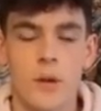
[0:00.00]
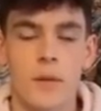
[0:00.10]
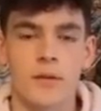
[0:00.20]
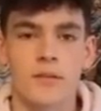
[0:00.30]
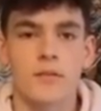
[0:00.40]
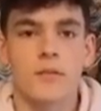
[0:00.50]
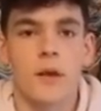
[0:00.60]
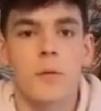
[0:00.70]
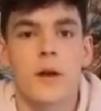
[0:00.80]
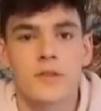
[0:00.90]
So I'm
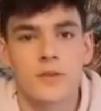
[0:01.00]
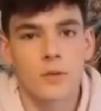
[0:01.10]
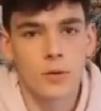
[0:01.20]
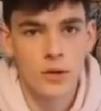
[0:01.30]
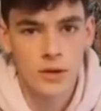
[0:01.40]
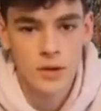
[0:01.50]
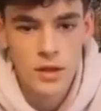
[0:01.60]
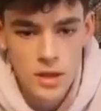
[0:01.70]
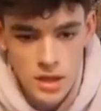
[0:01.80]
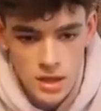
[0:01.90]
about to tell my
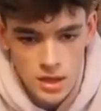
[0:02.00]
story,